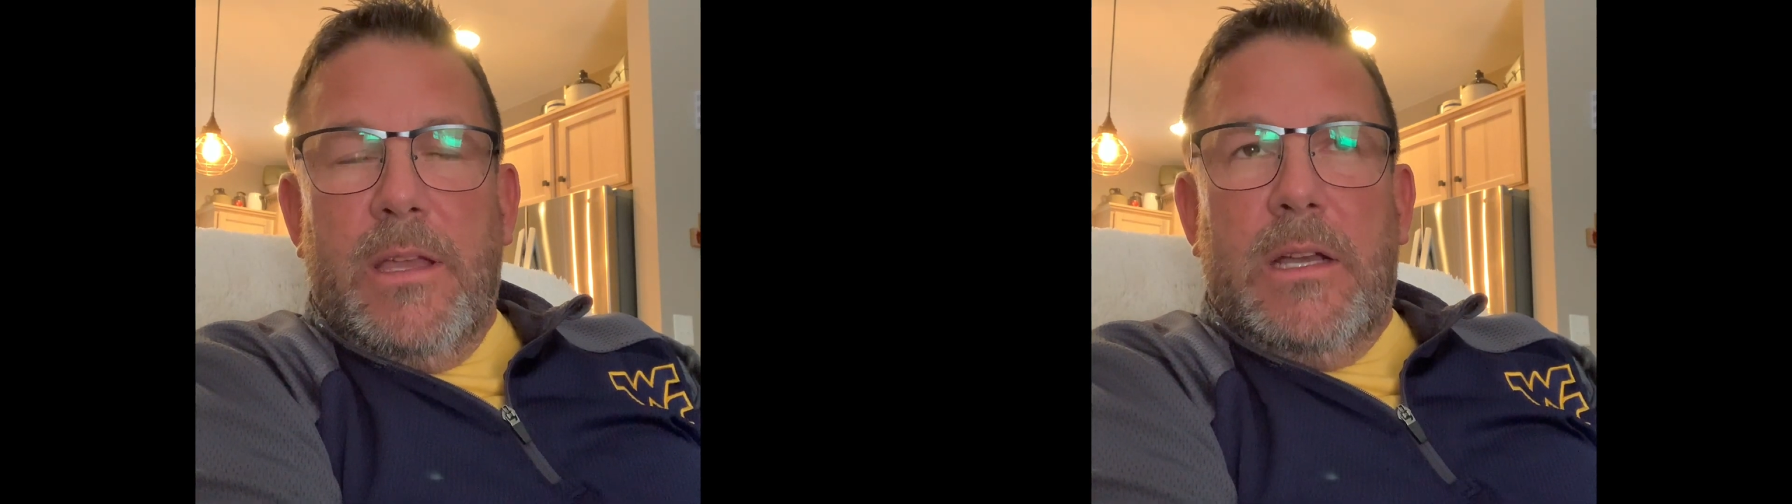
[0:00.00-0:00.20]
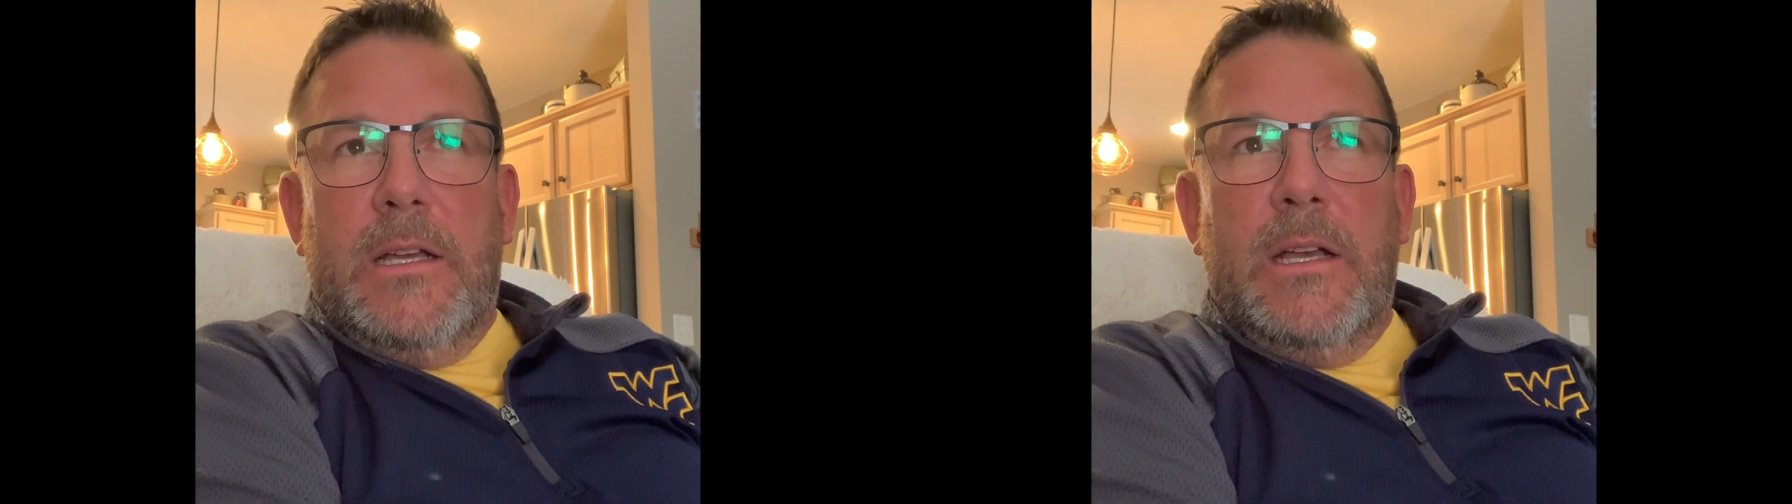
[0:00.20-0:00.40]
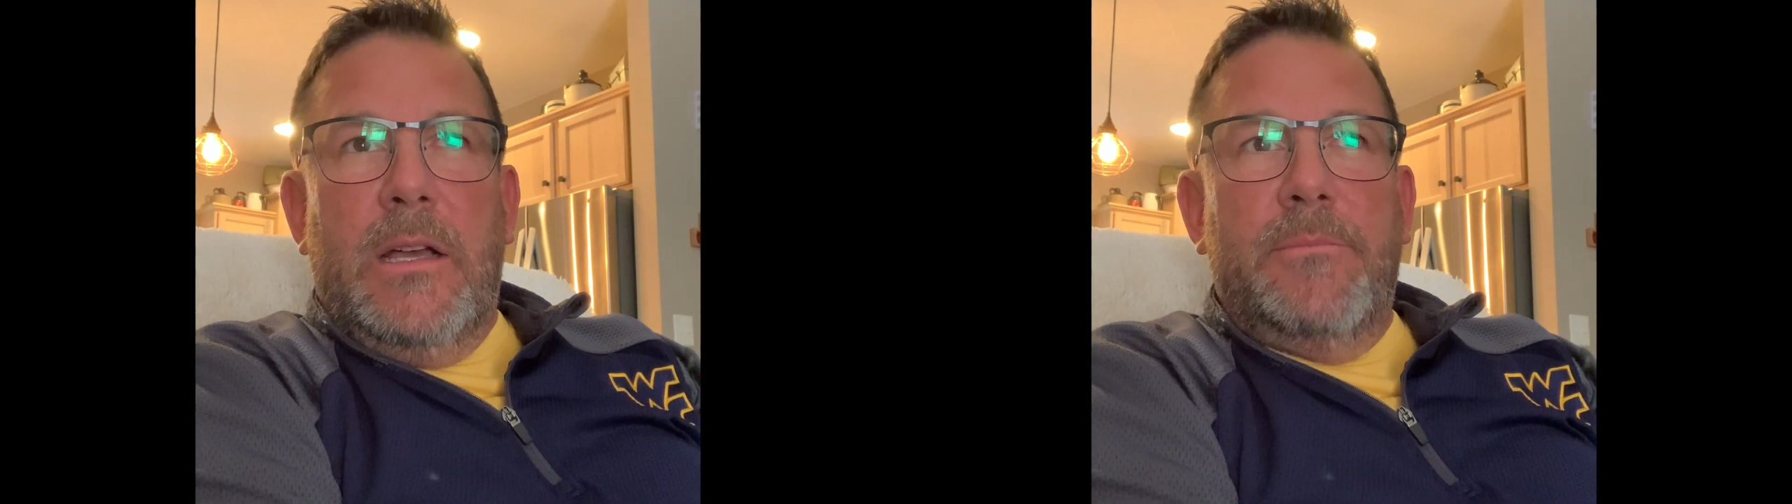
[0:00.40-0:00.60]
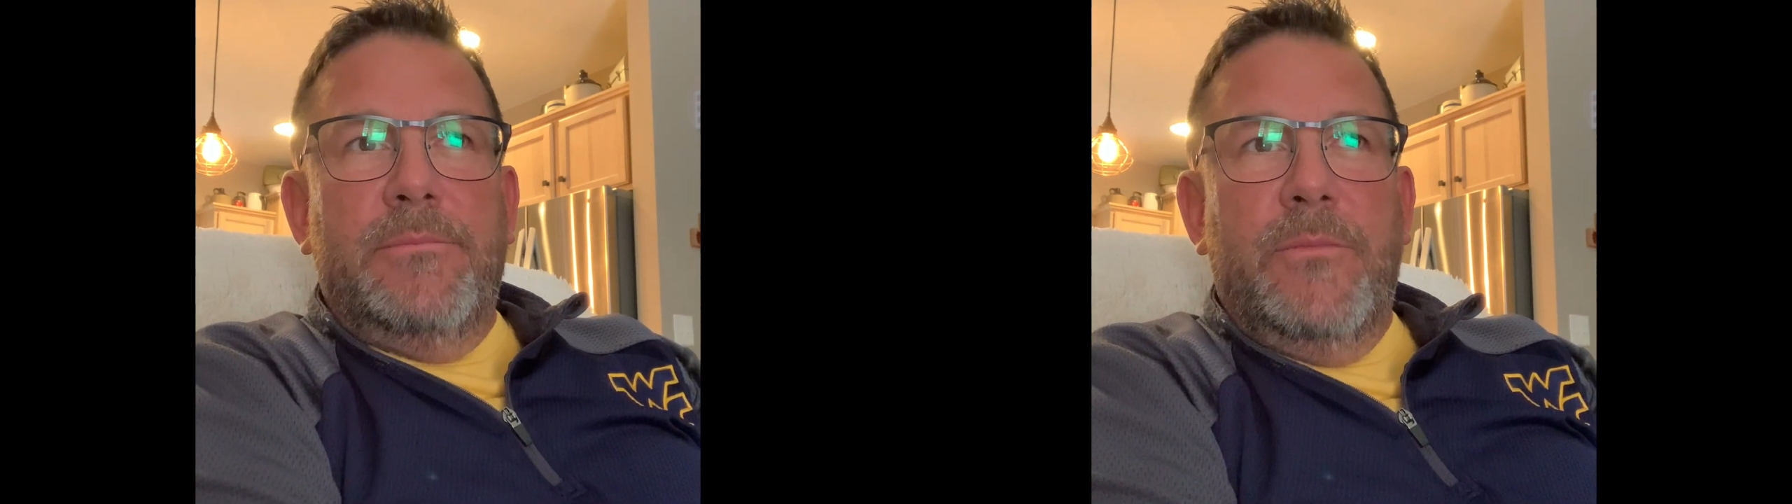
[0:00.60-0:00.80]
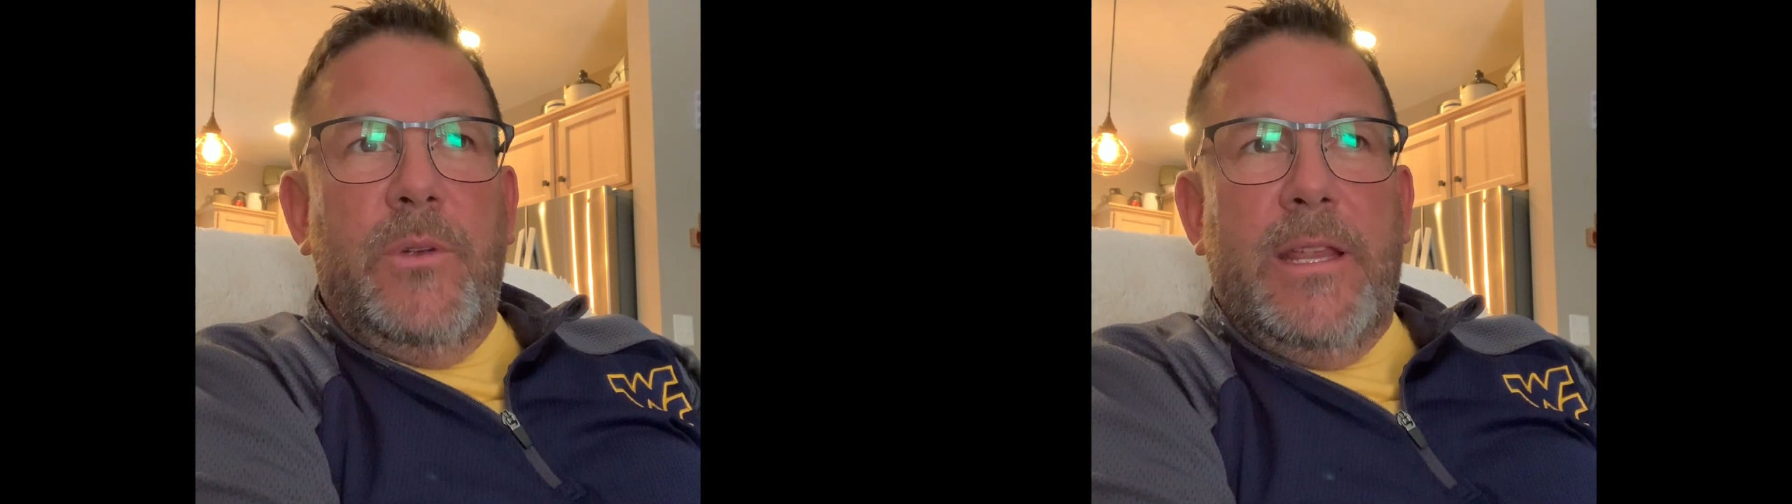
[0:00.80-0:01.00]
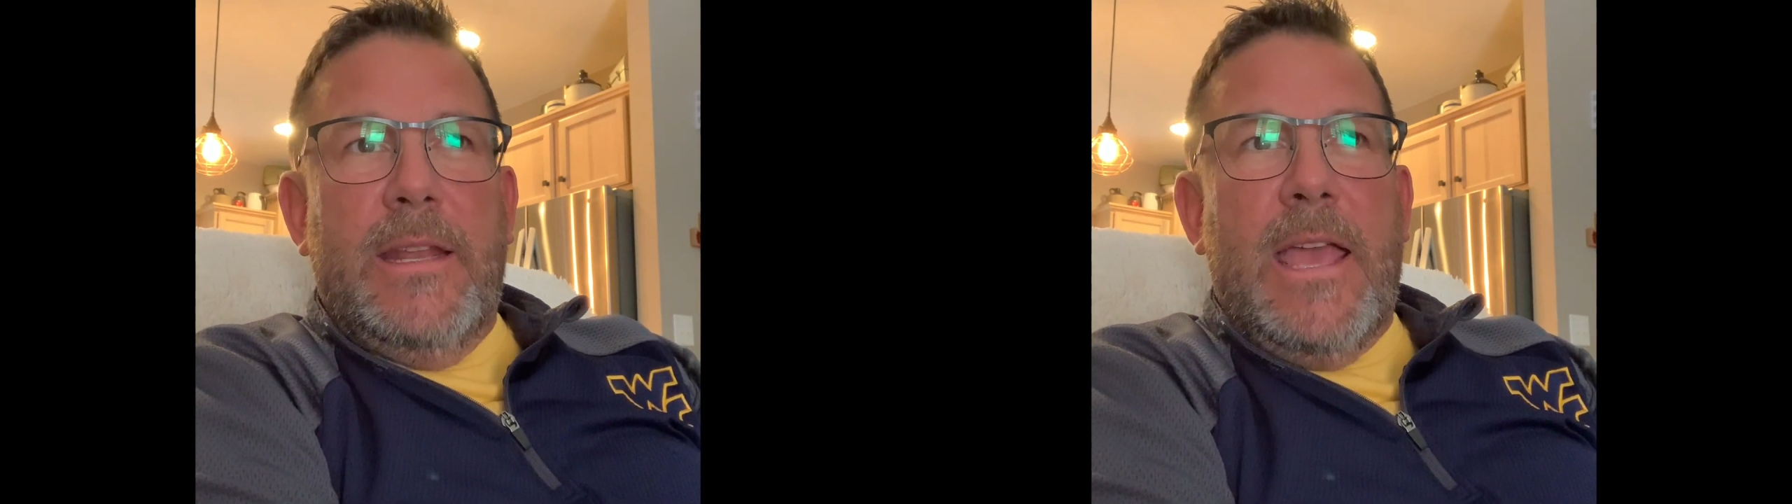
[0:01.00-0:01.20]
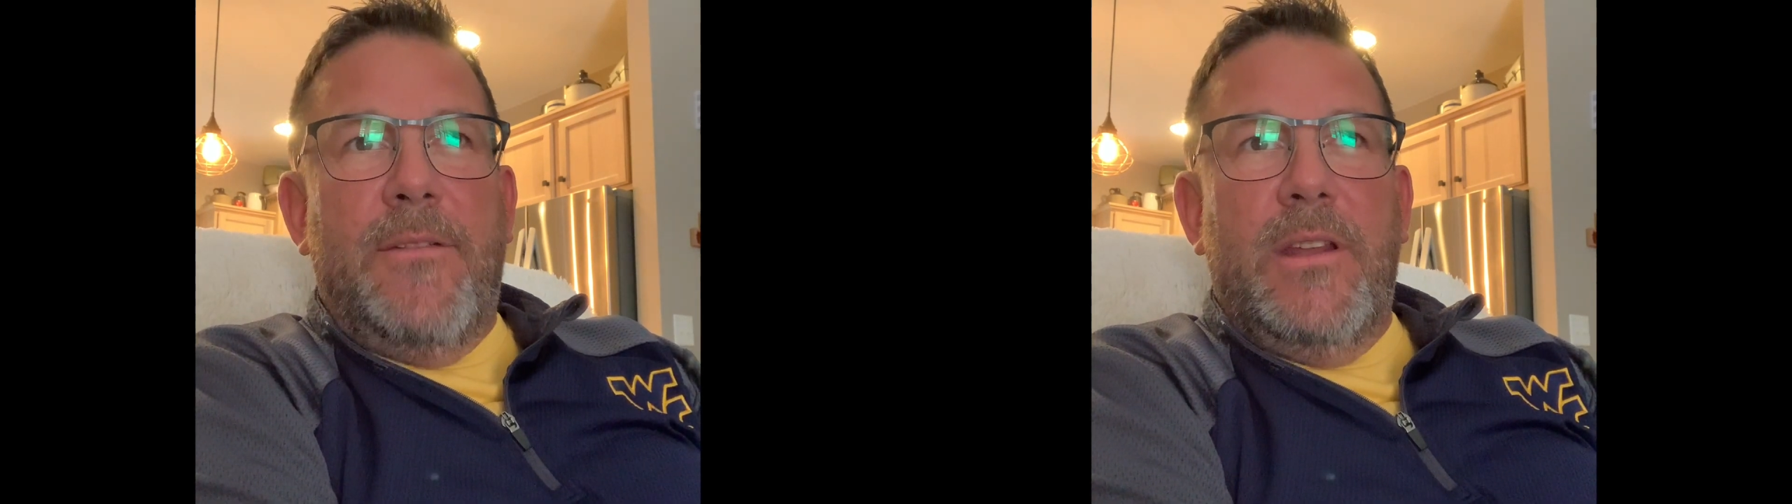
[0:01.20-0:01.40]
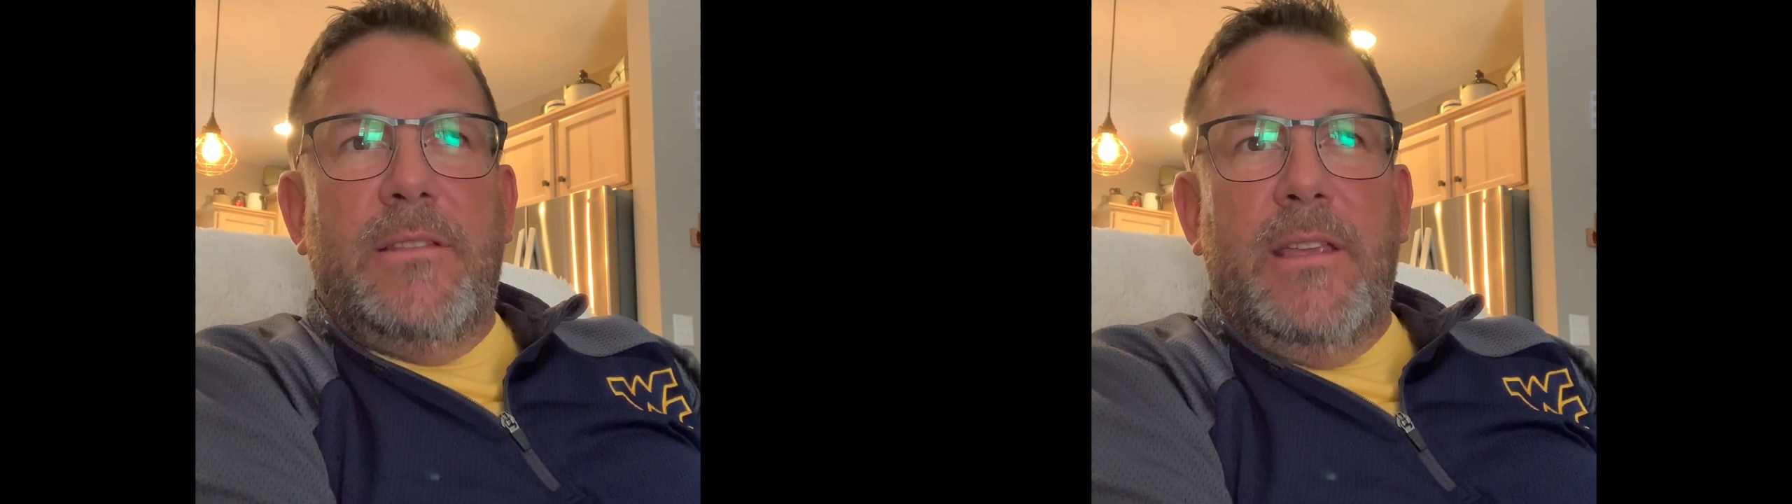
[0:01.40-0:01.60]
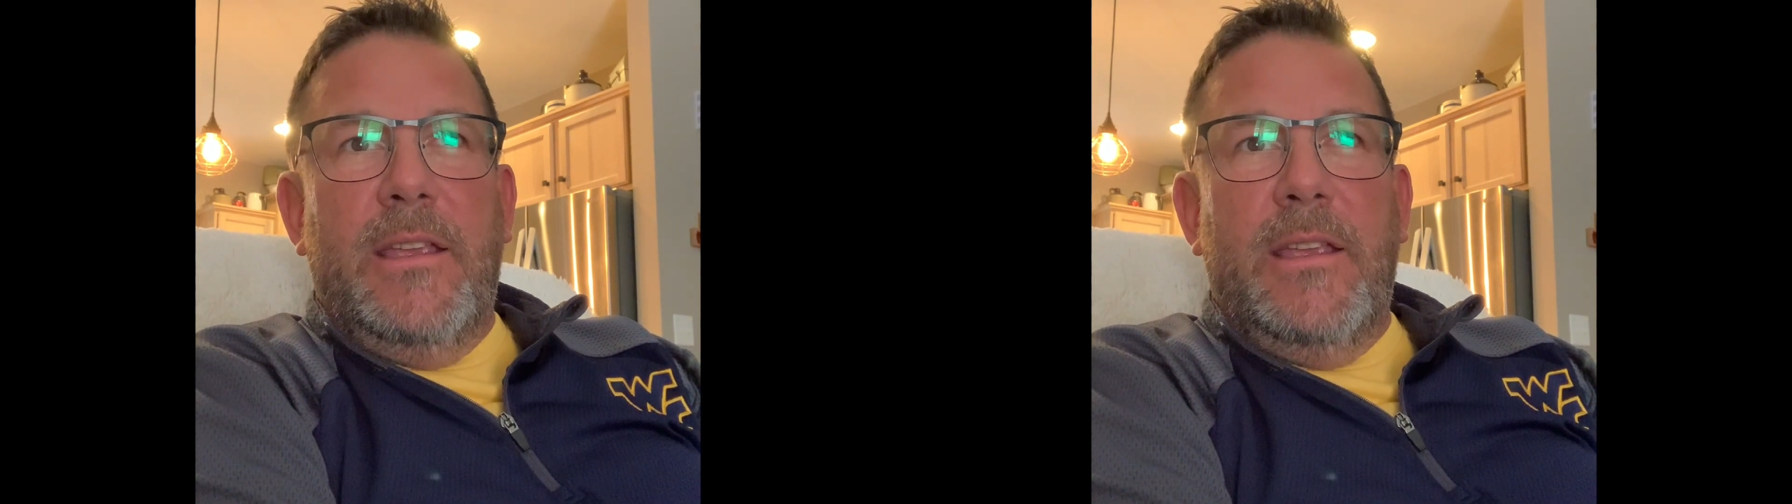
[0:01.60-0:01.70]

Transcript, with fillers: Um, we didn't have it at the